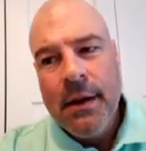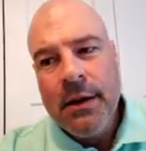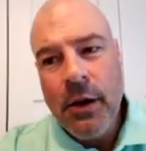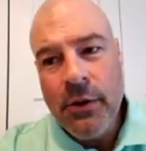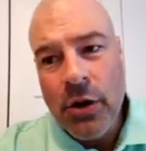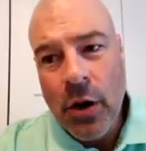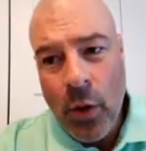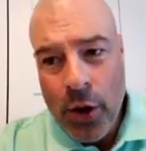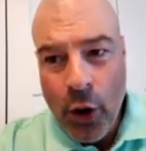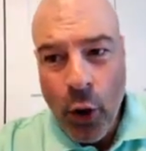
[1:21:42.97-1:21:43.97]
You don't
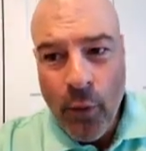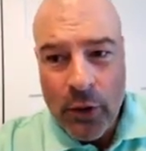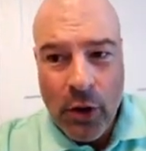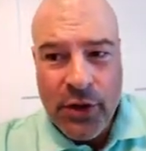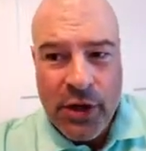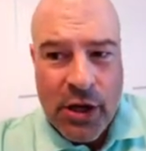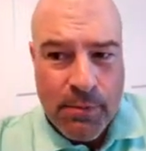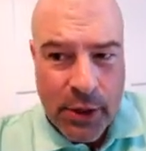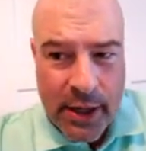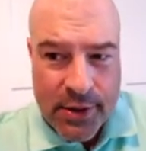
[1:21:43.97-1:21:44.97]
want to overload the young
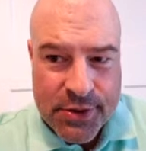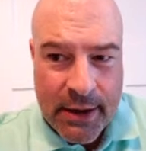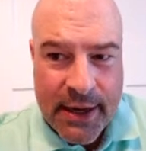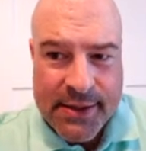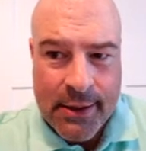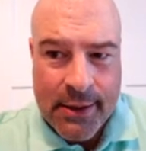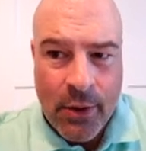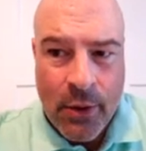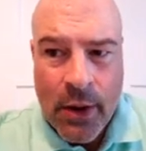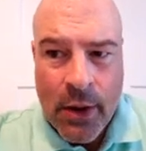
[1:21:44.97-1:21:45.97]
players, right?
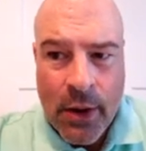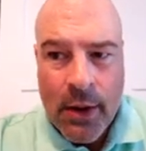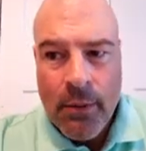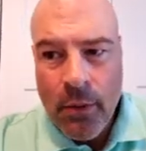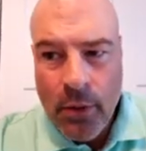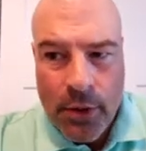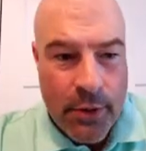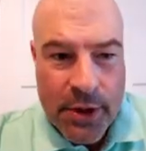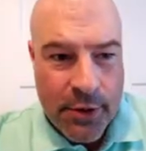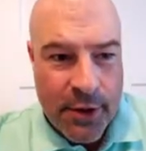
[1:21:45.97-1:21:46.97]
So
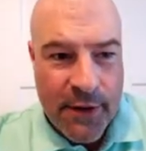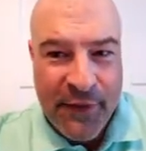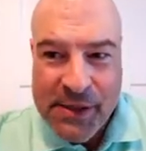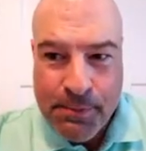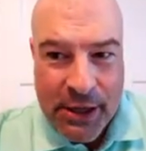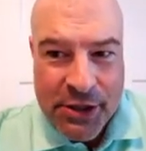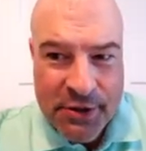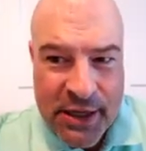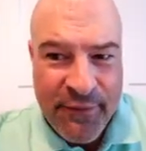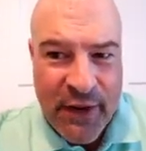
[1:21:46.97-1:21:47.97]
you're either going to face pressure
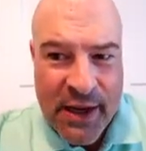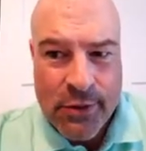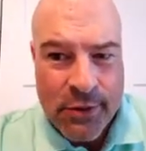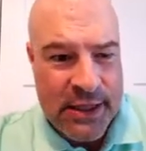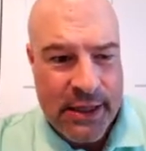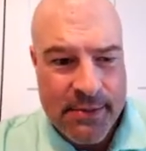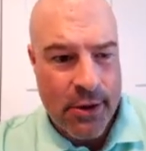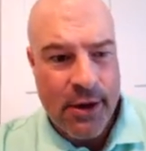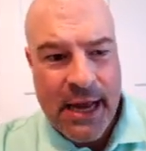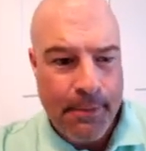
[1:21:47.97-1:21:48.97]
defense or teams that
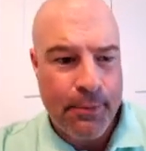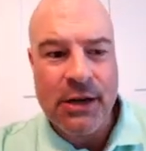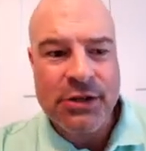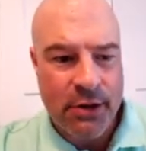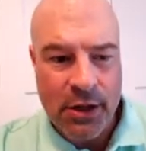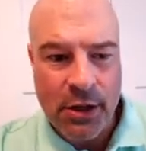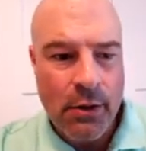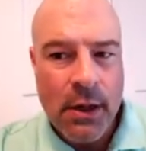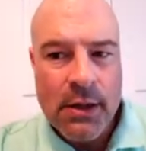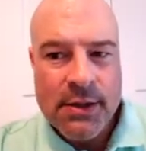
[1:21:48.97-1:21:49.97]
are not pressuring you.
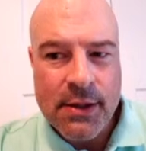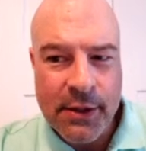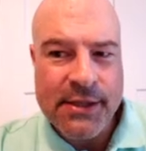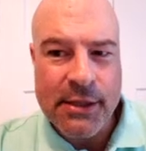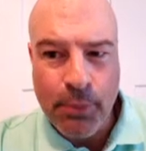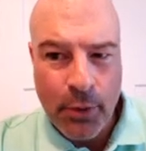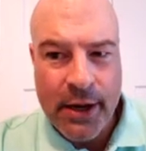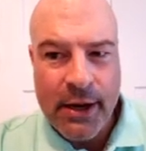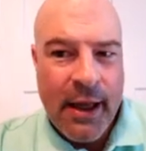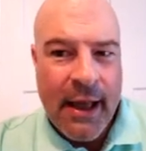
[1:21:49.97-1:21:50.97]
So this is the
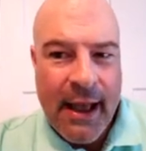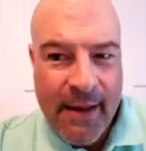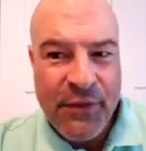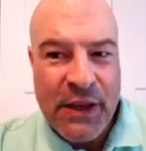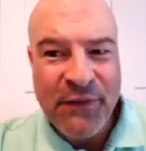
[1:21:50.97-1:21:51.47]
point. Have